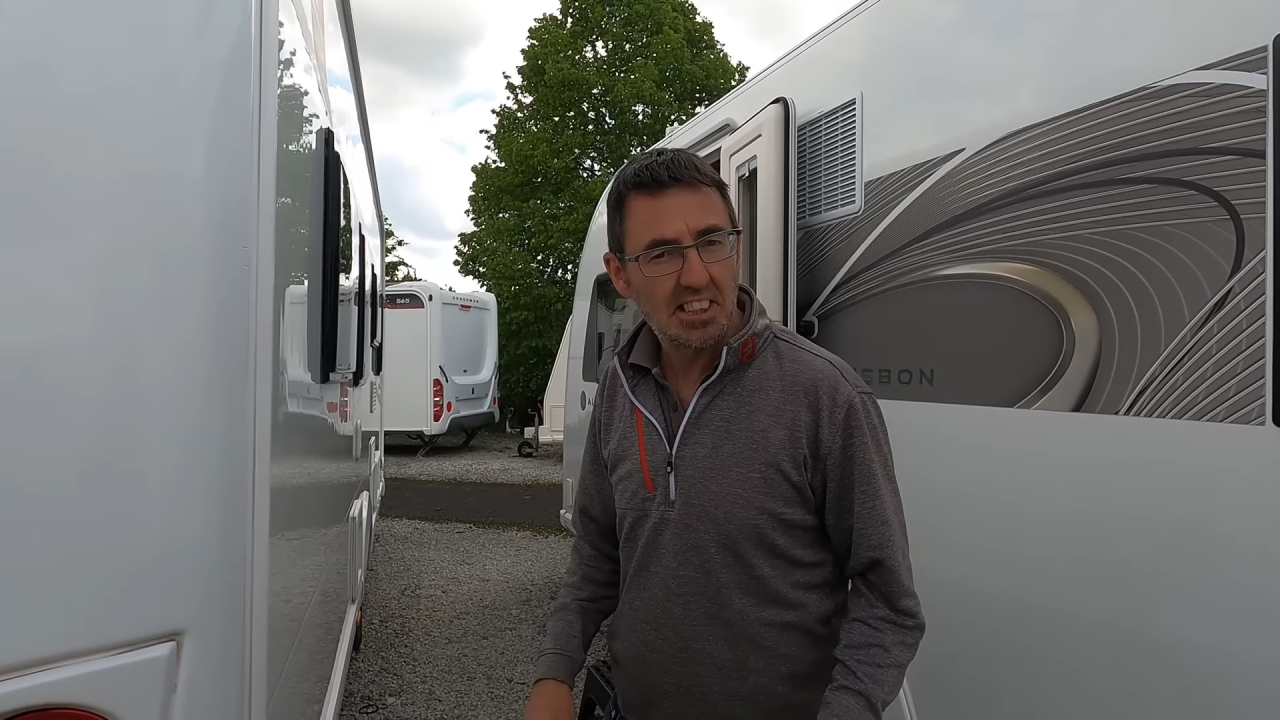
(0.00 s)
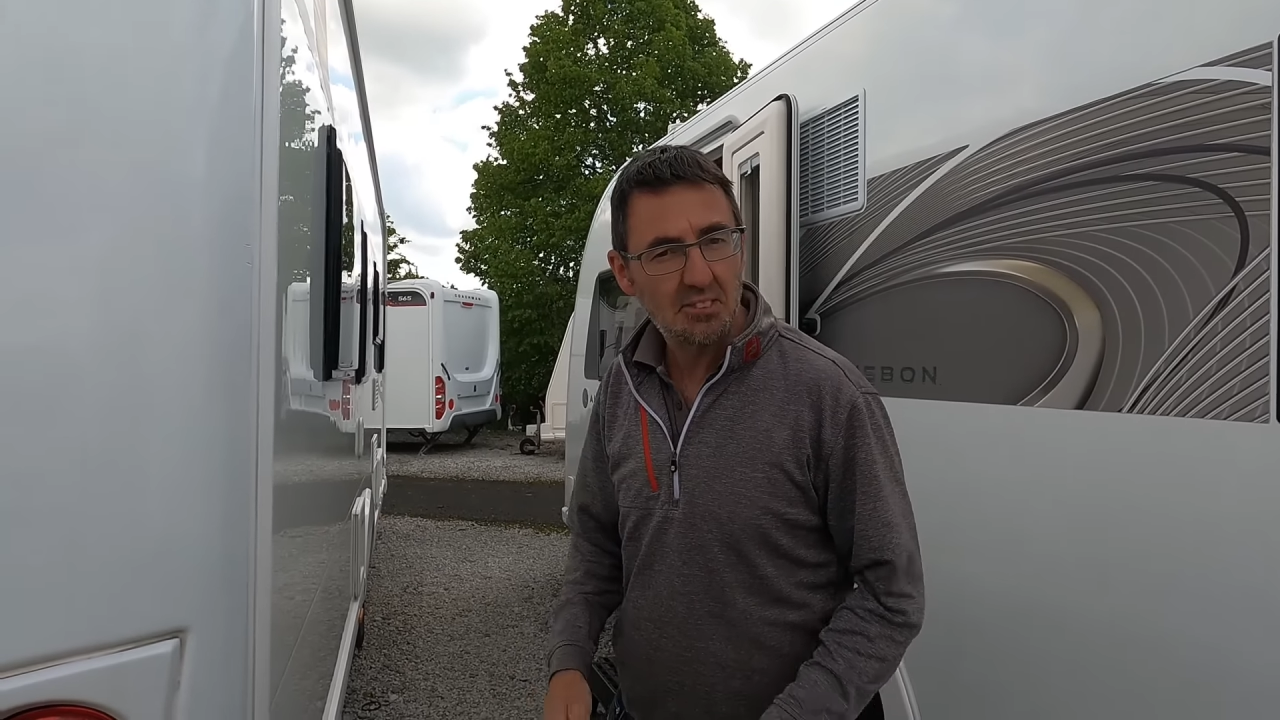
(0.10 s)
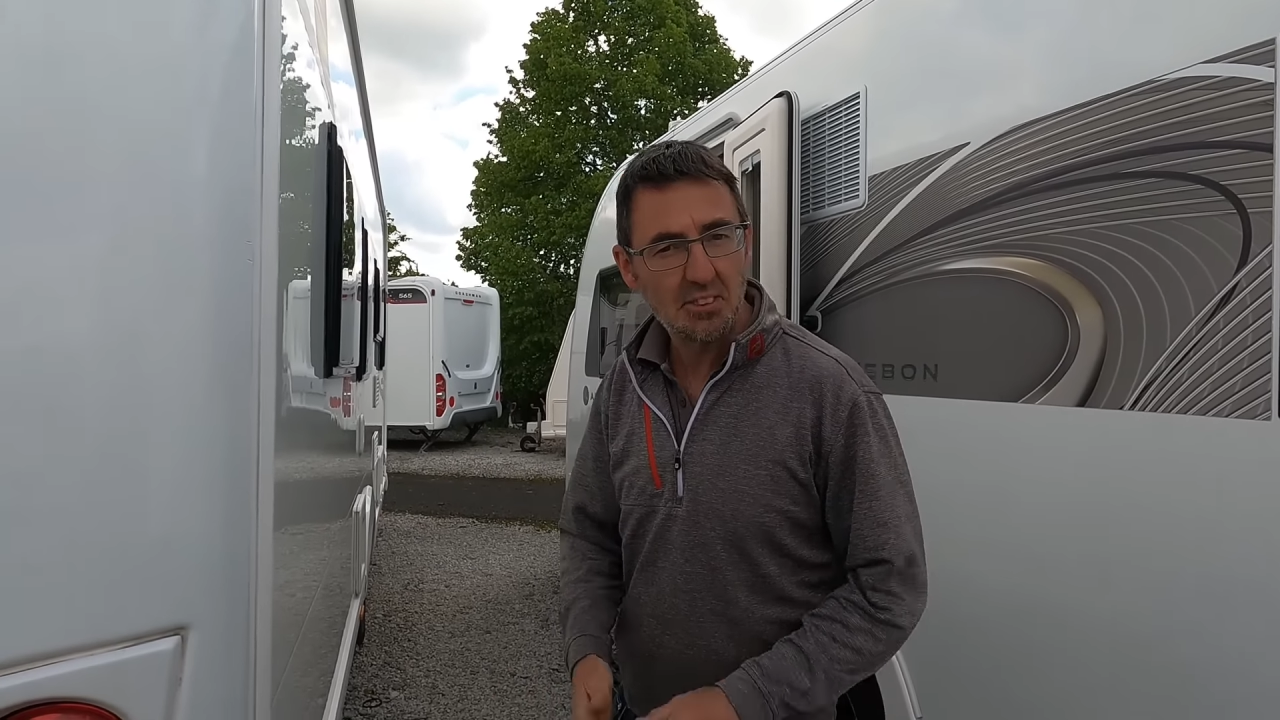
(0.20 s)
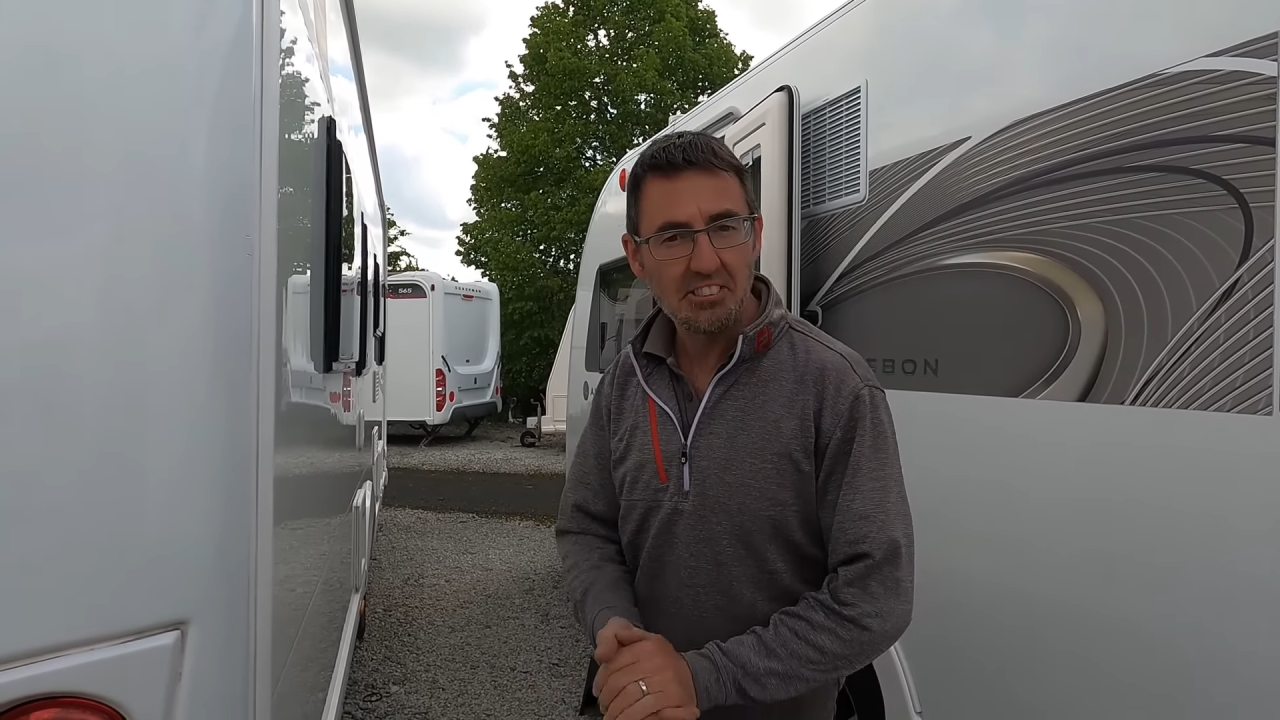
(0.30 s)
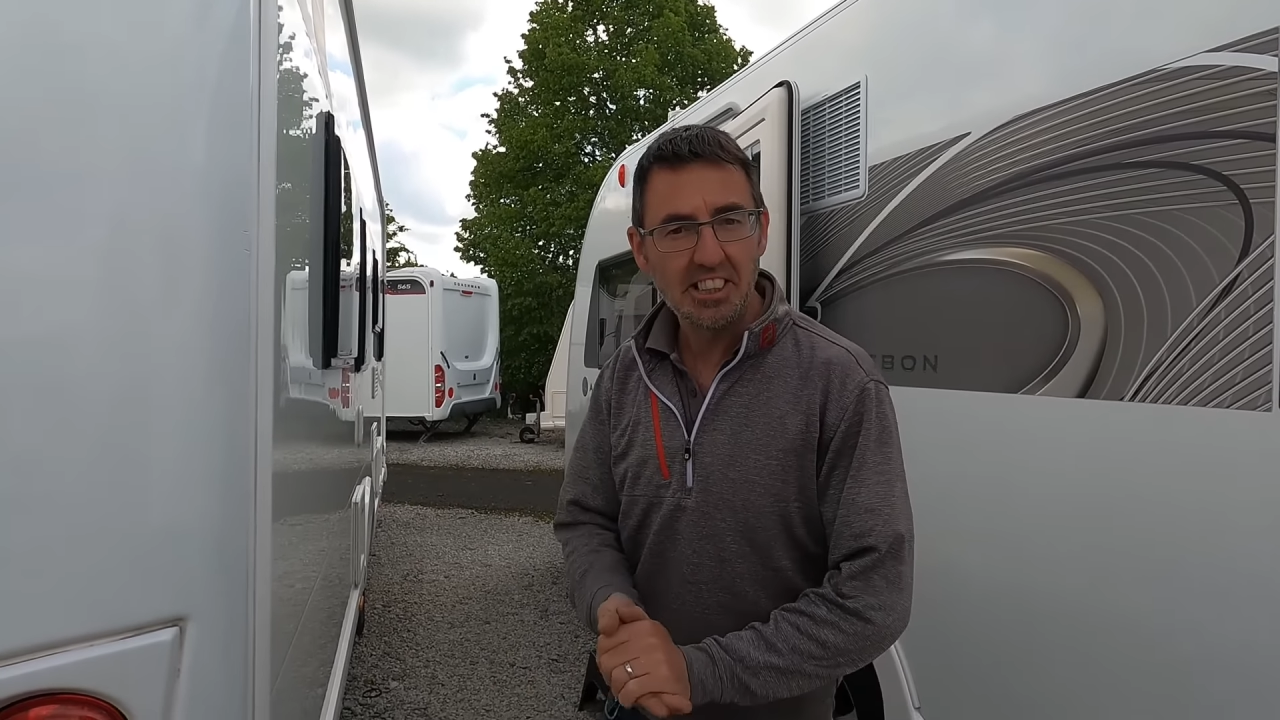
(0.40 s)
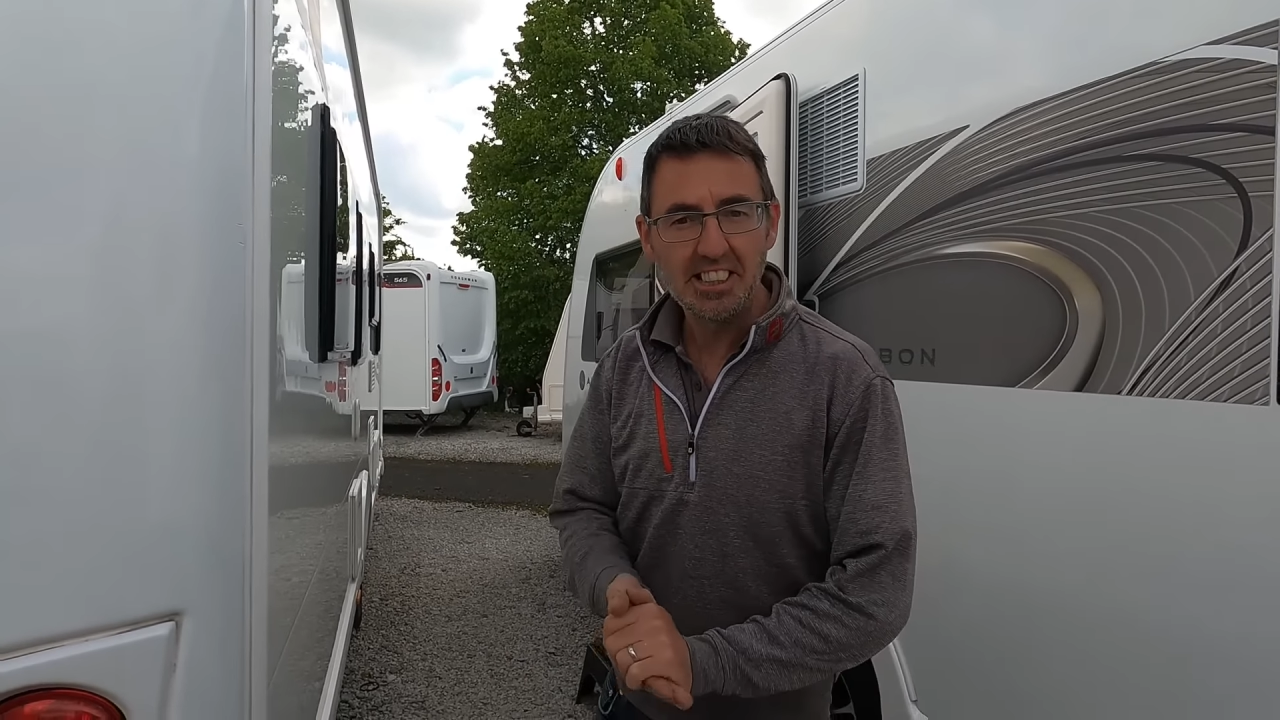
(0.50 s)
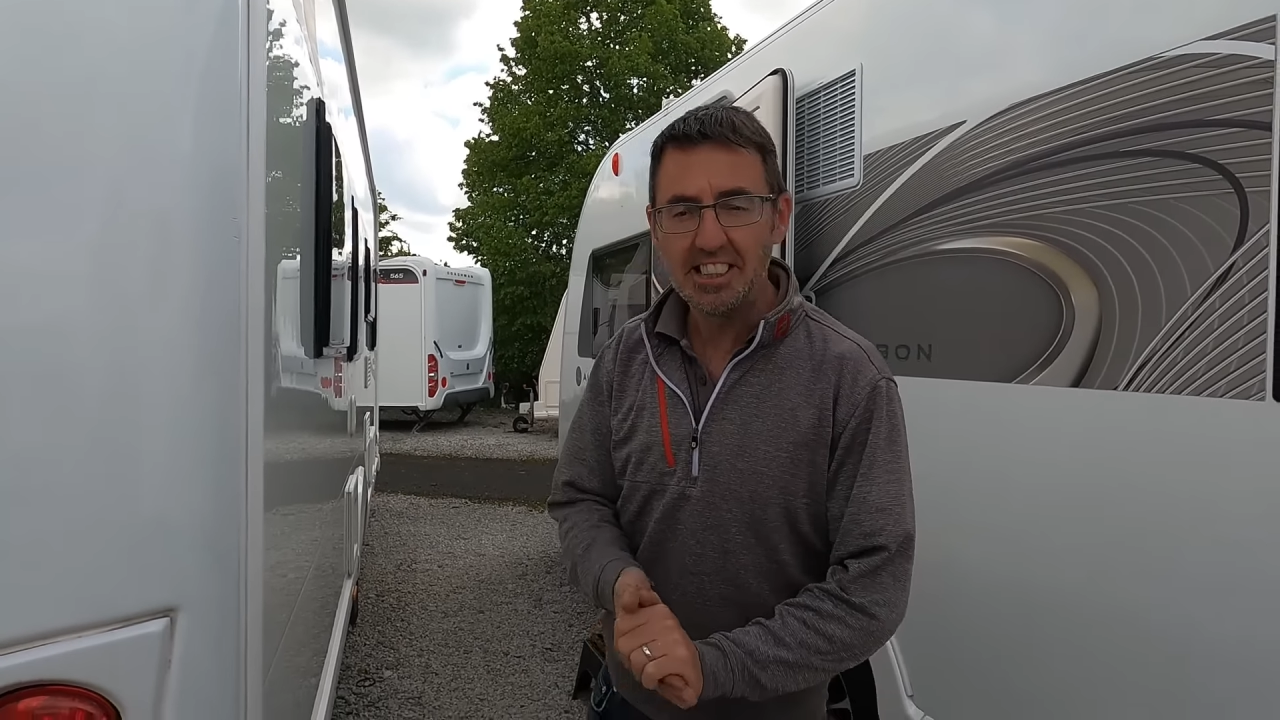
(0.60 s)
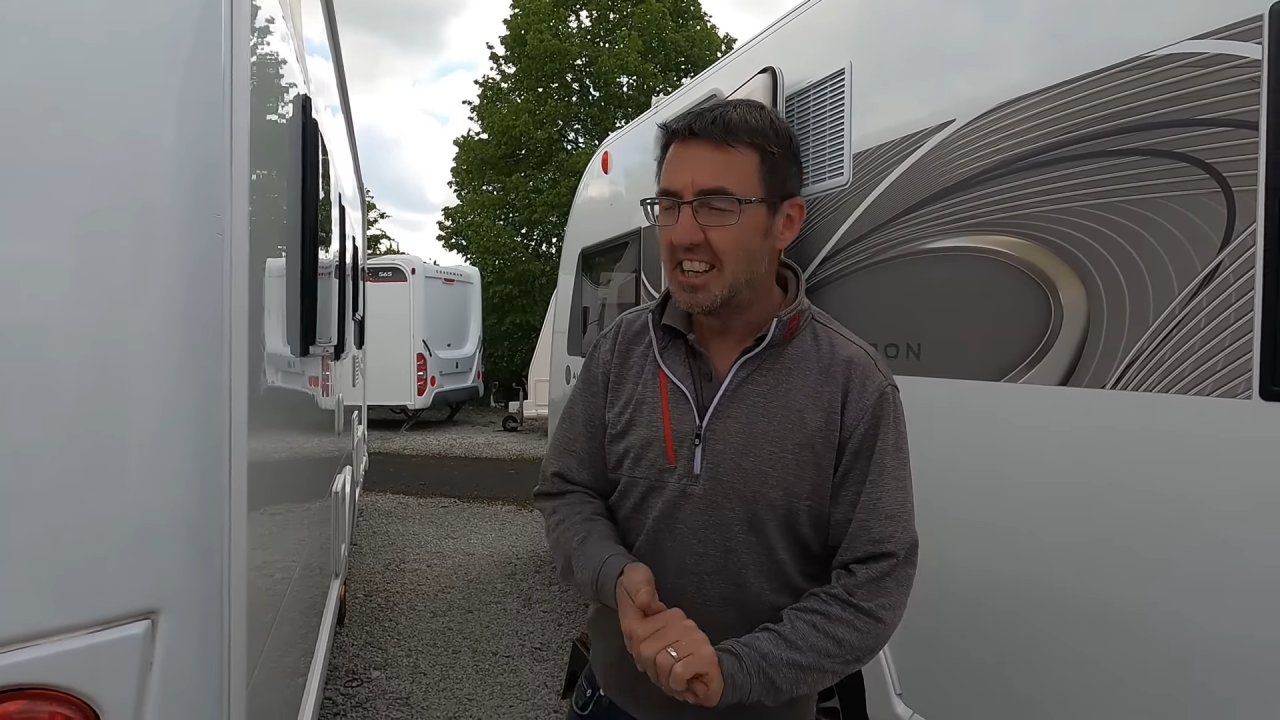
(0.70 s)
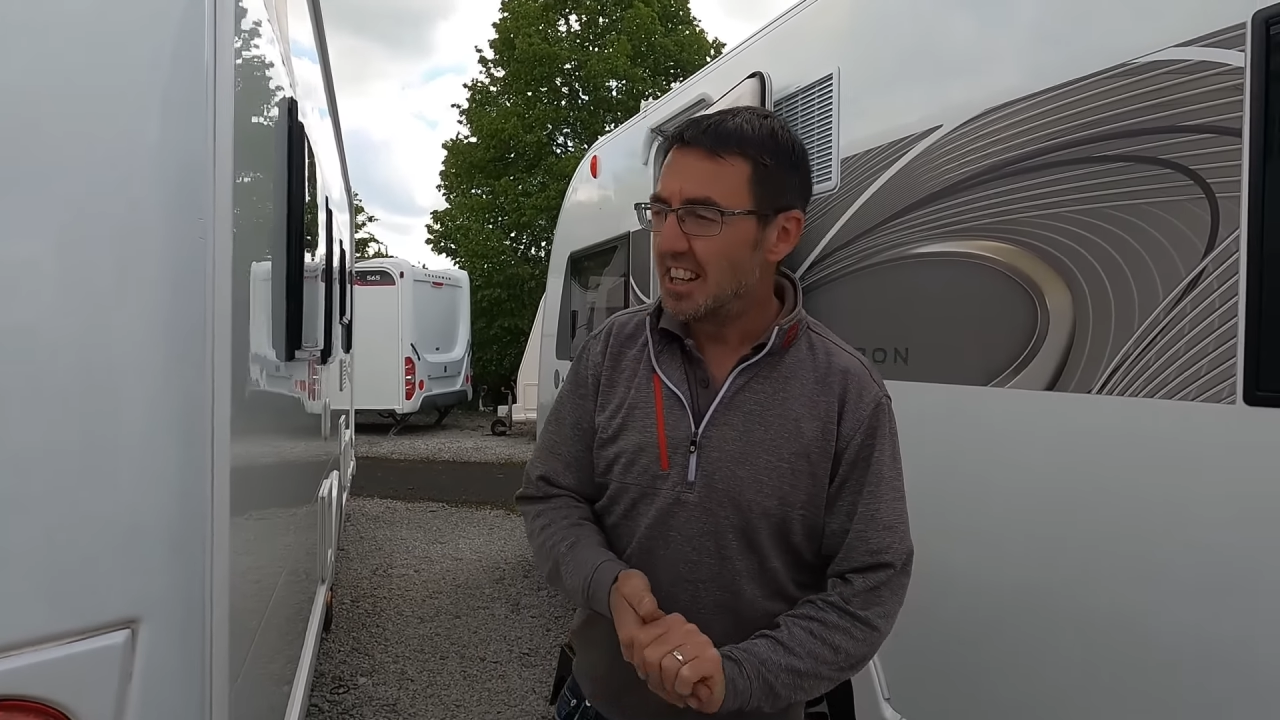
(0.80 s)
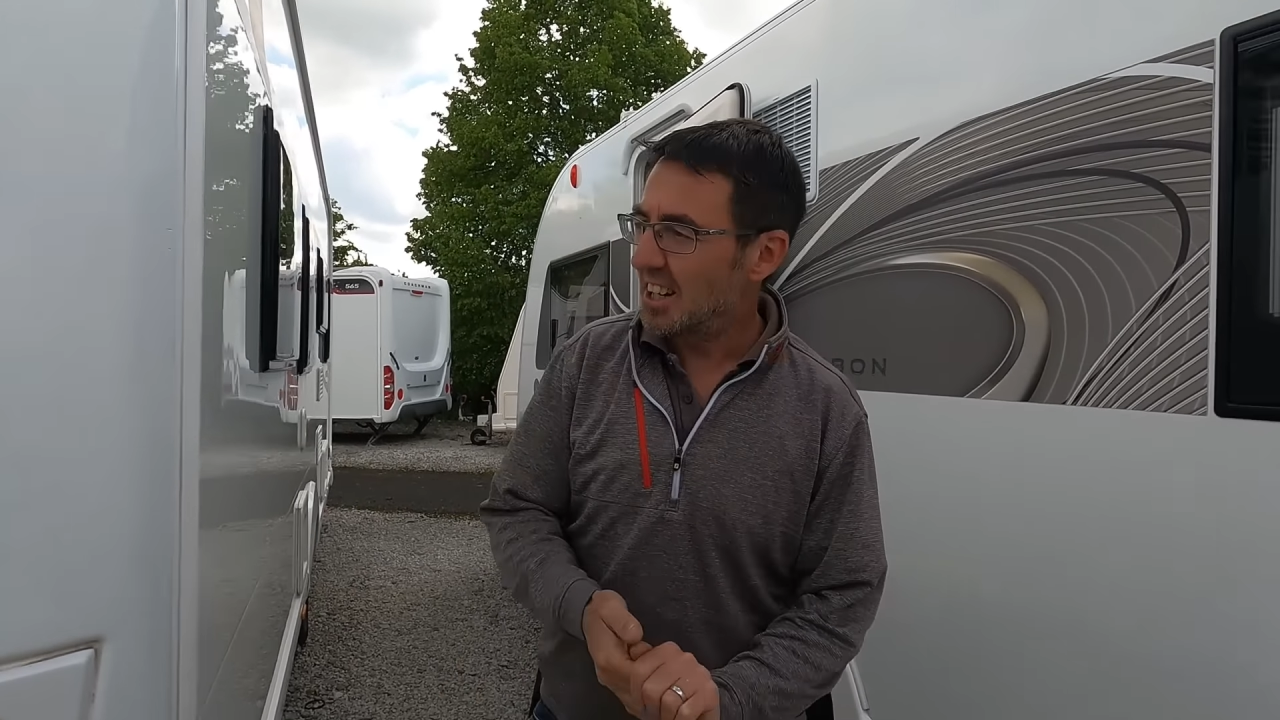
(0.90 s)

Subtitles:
did we really?